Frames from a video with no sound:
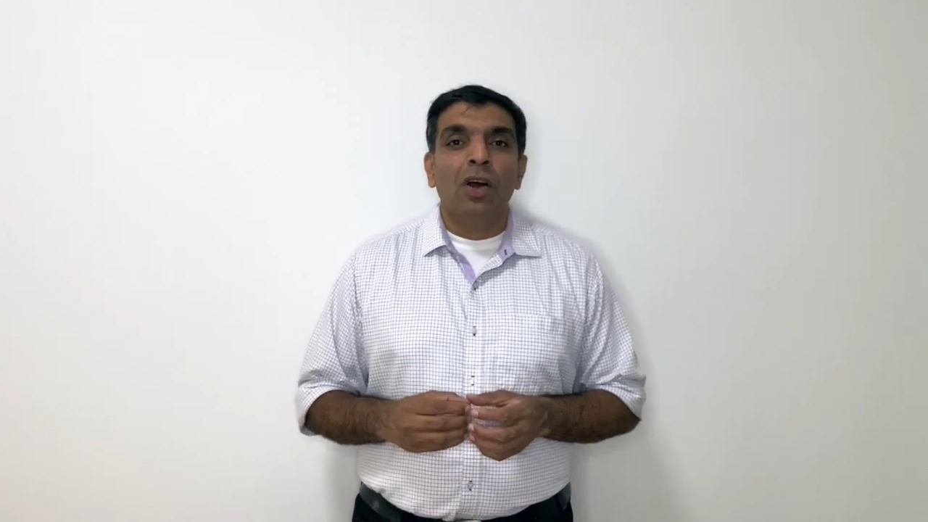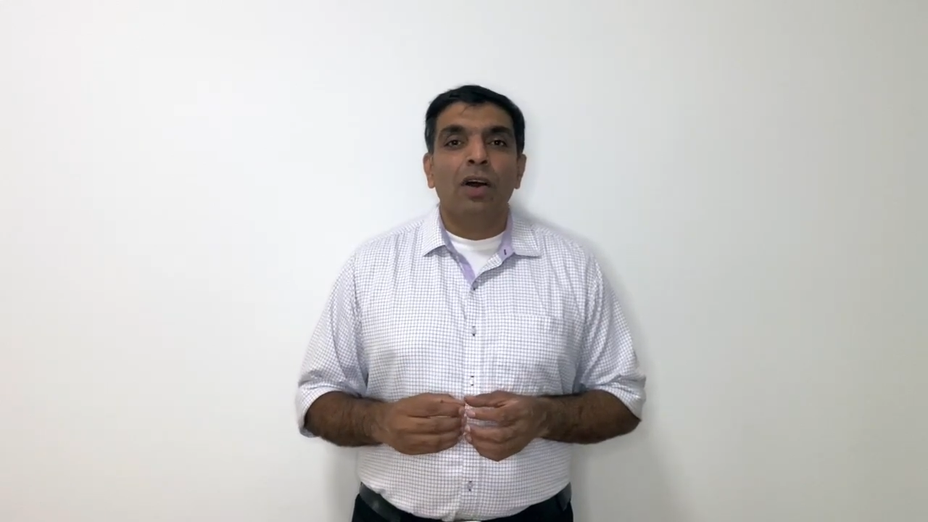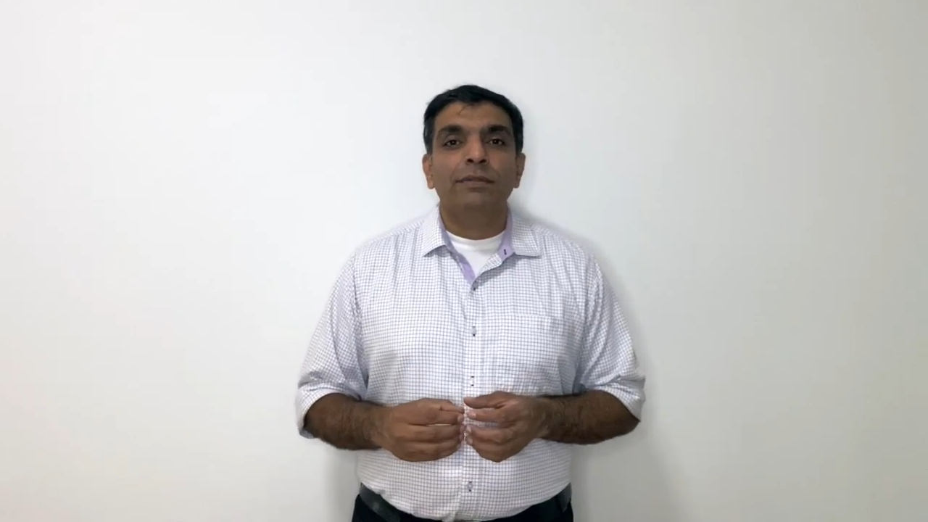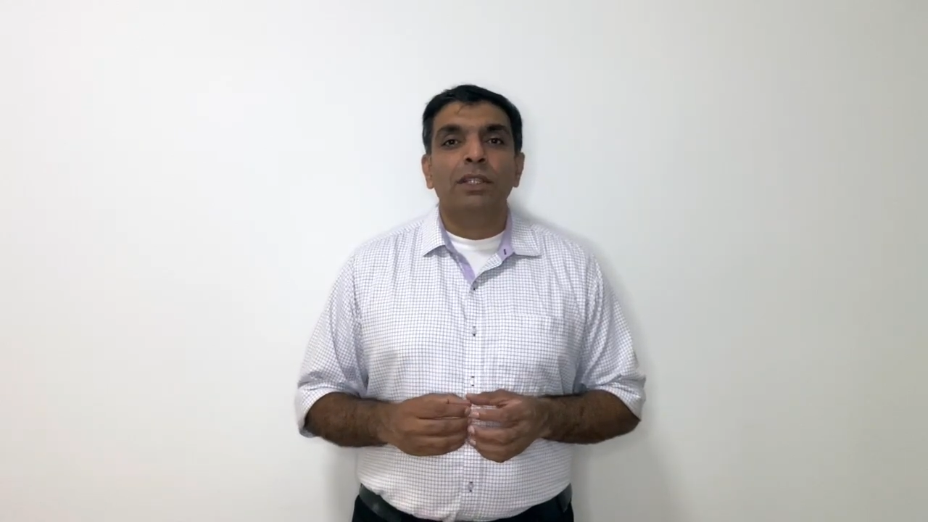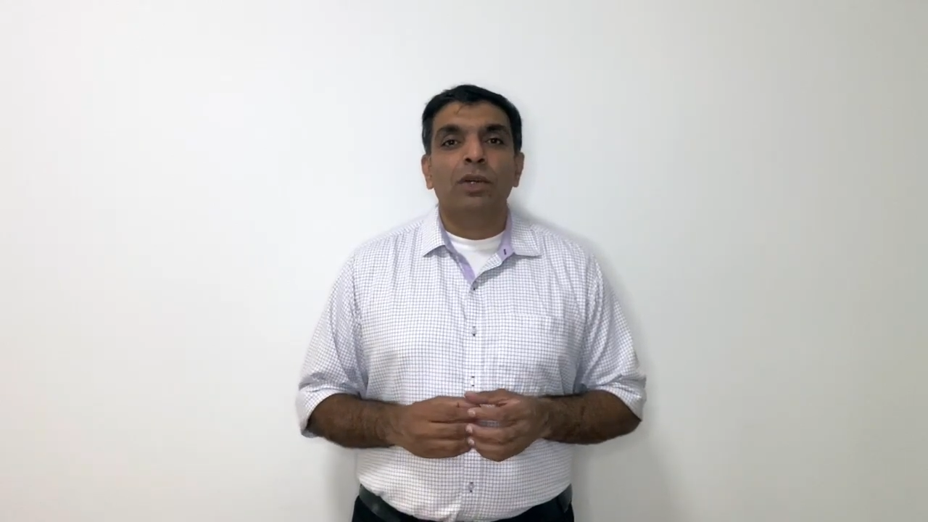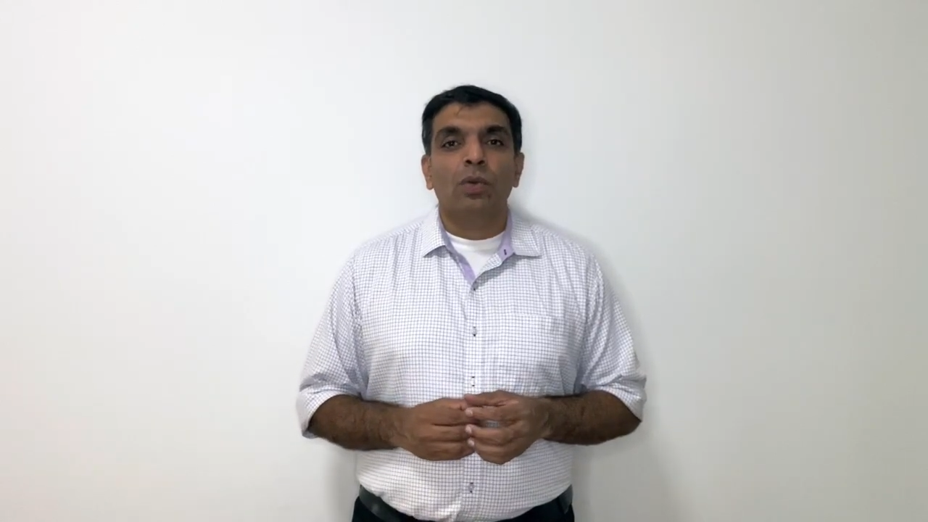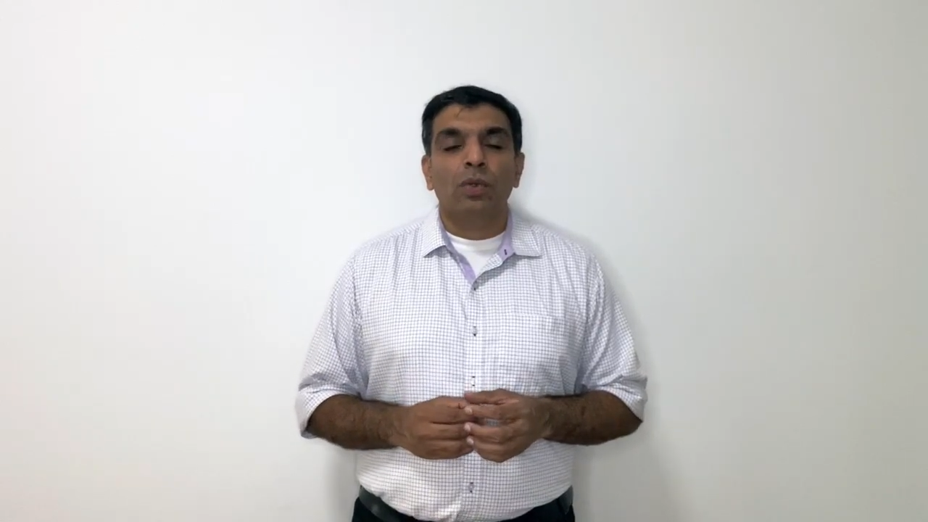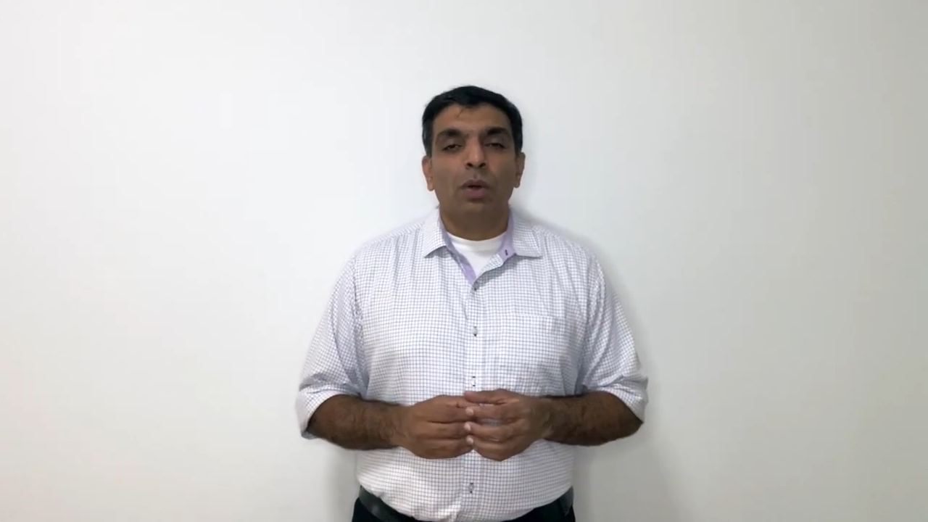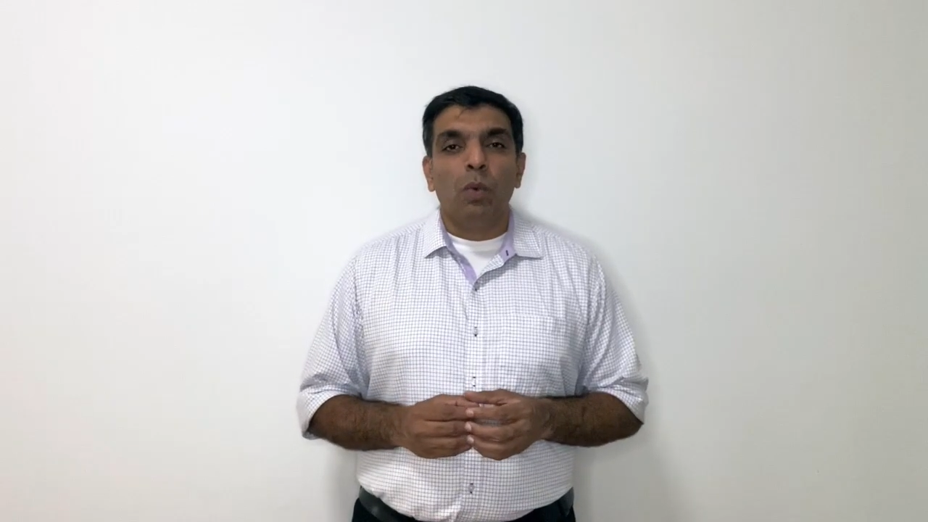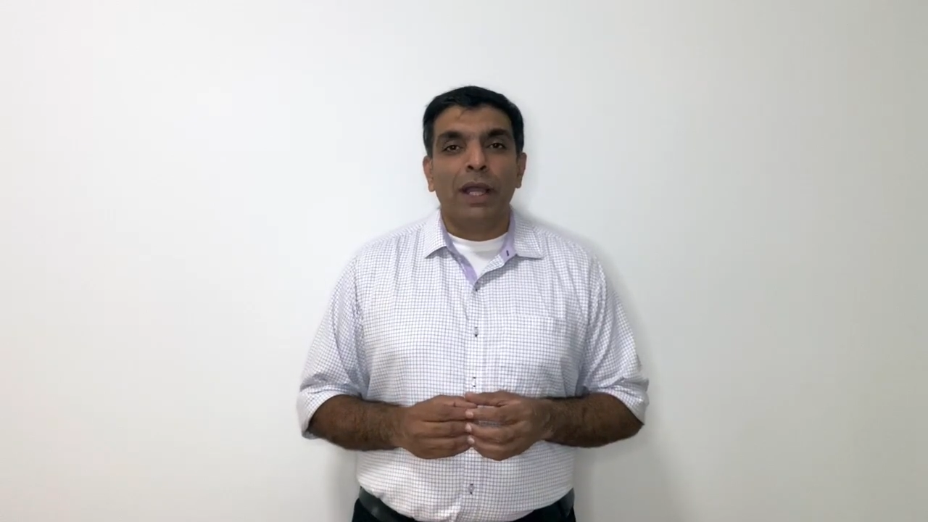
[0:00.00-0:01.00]
of the
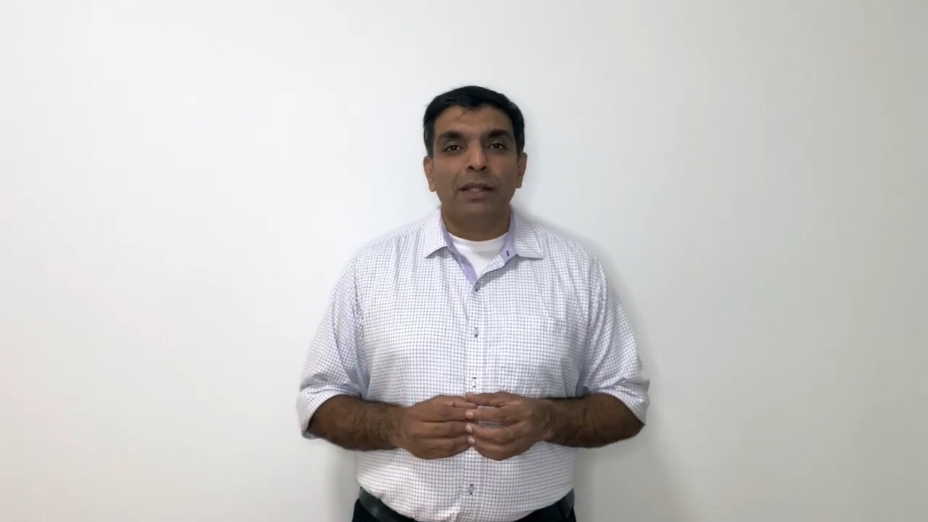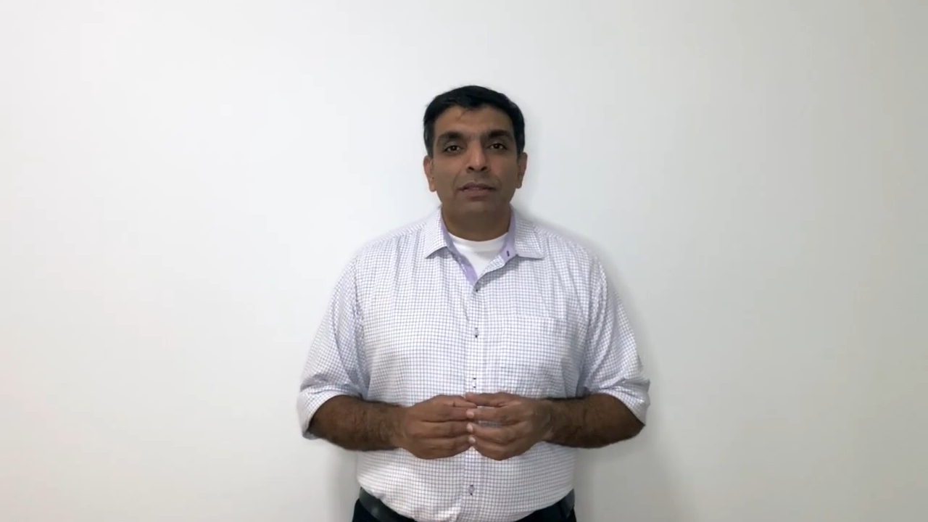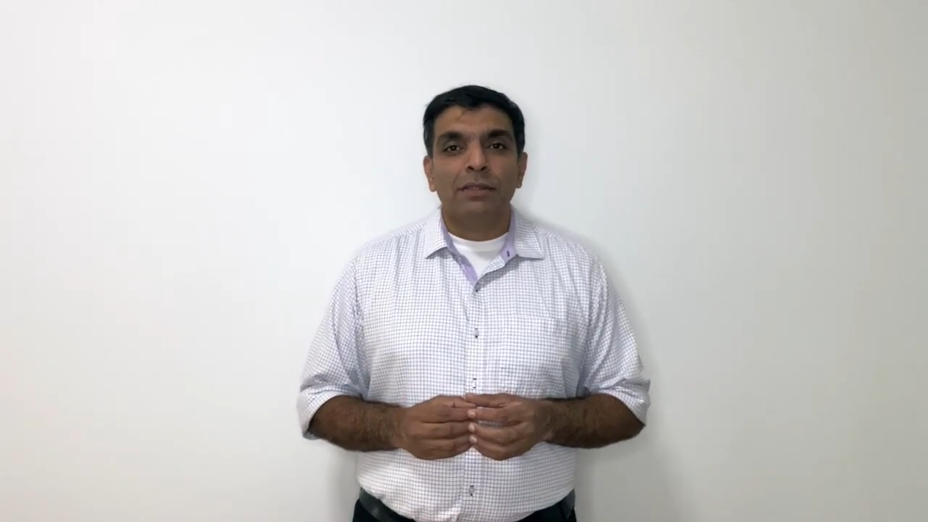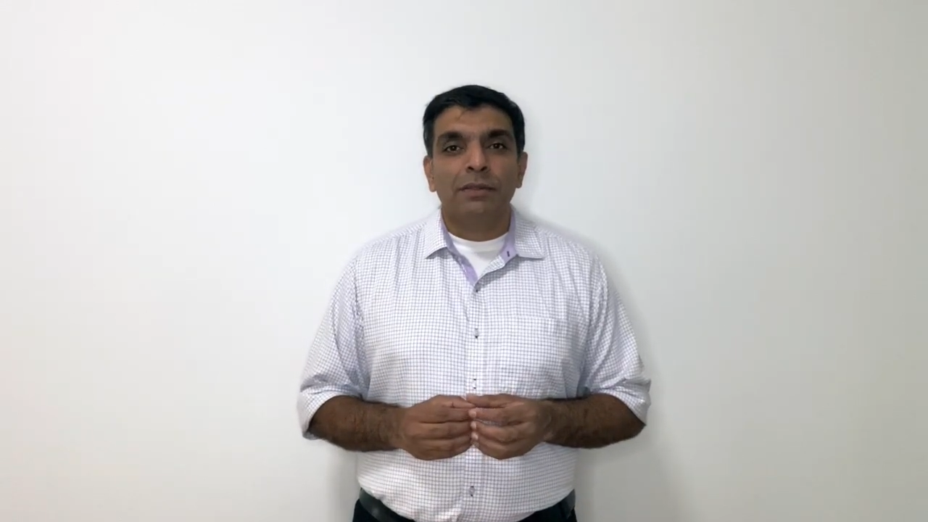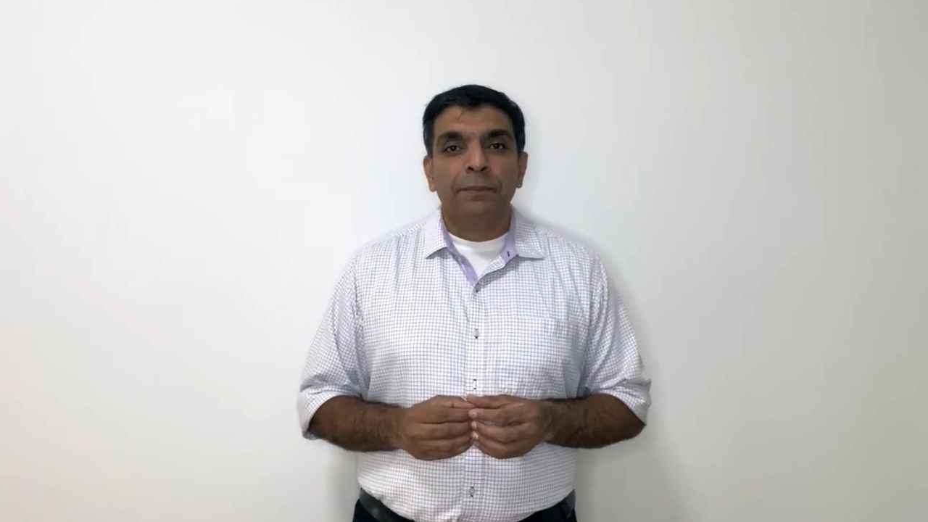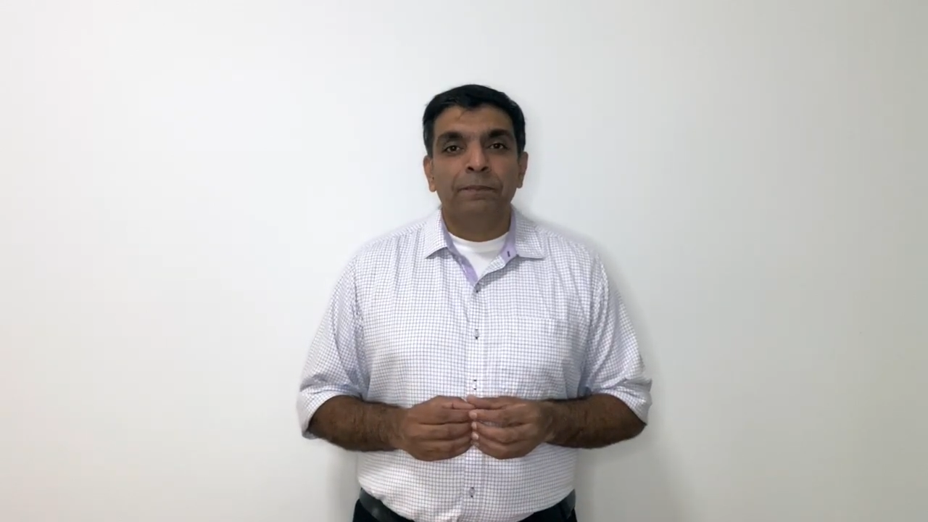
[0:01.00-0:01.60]
coronavirus.